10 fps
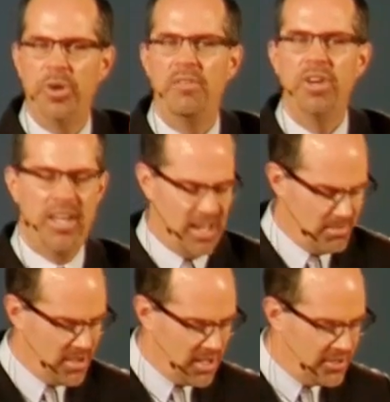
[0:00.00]
Have you
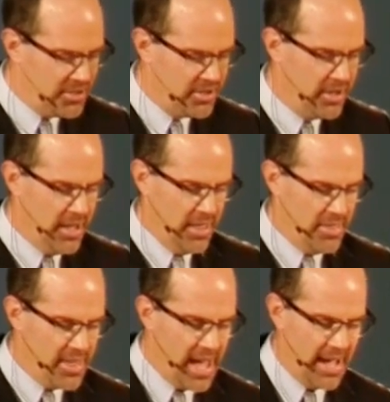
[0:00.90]
come under
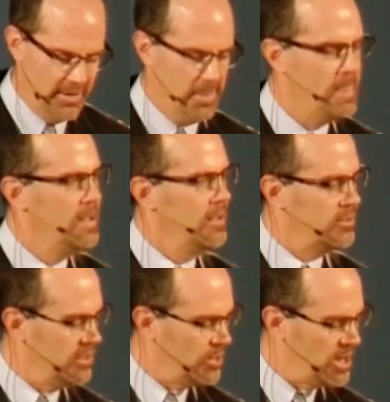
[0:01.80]
that? And
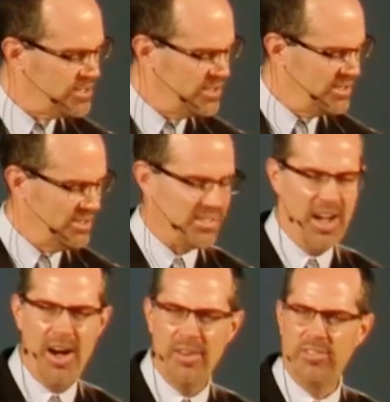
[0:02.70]
so the question is just
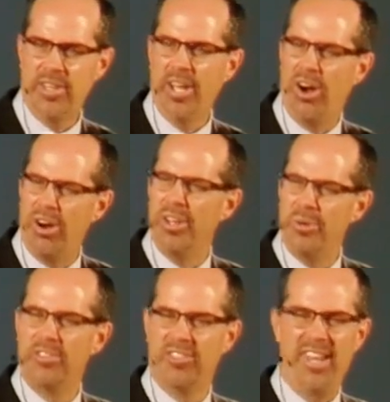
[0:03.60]
honestly, are
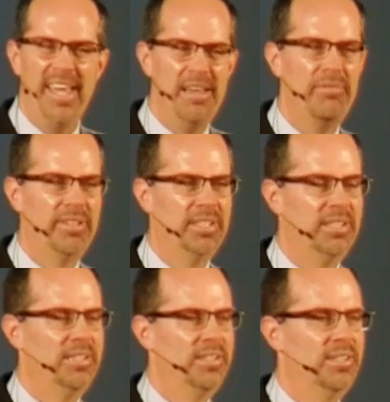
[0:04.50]
you a slave?
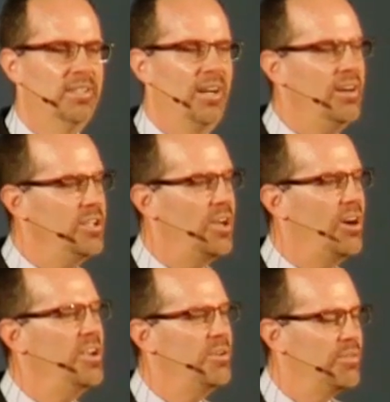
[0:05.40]
Are you,
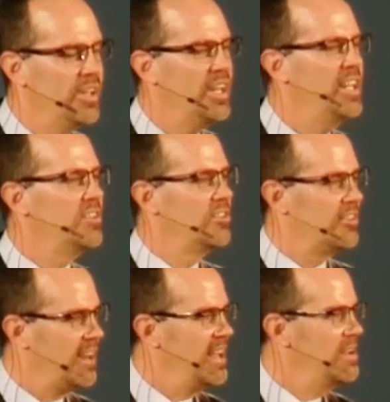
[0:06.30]
are you really a
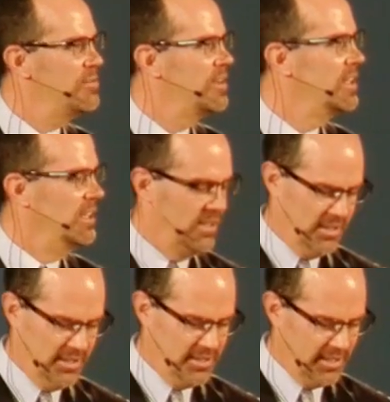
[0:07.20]
slave
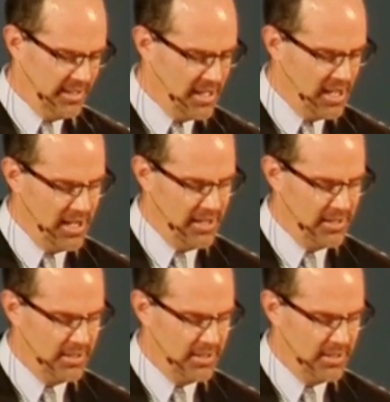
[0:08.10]
to God.